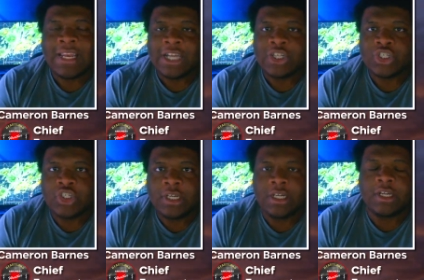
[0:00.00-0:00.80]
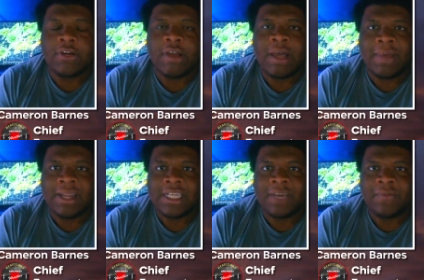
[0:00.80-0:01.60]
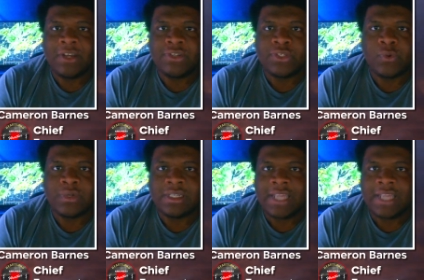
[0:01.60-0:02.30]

That should clear out by the time we get towards